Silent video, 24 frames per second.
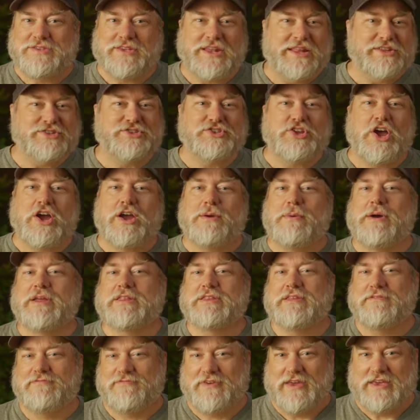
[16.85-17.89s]
so let's talk
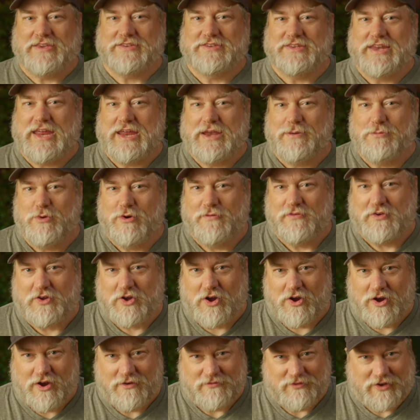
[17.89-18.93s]
about the Vazen Anamorphic
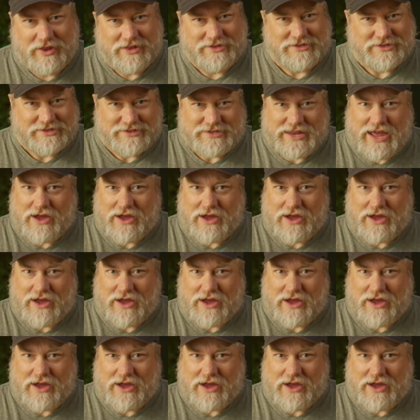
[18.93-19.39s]
RF lenses.